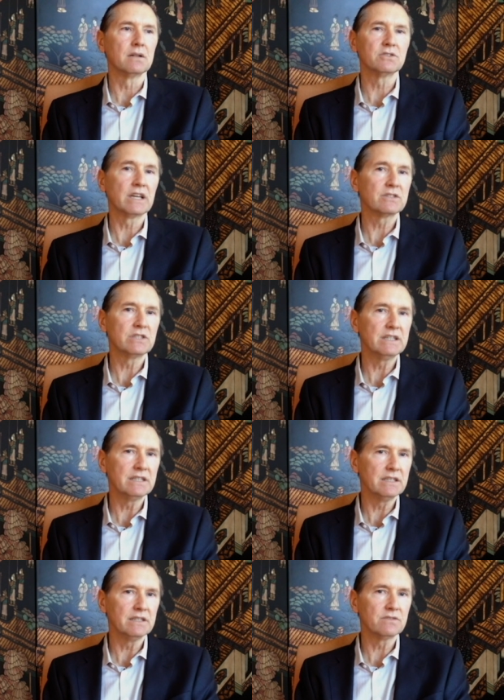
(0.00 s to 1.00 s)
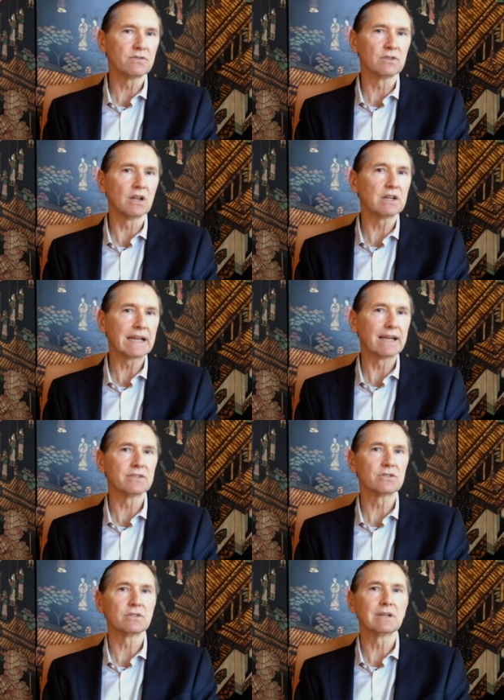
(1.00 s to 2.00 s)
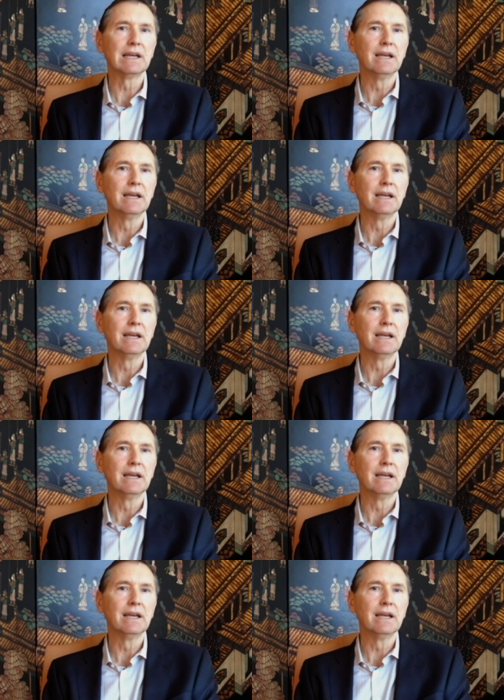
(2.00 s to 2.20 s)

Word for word: chest CTs for lung cancer.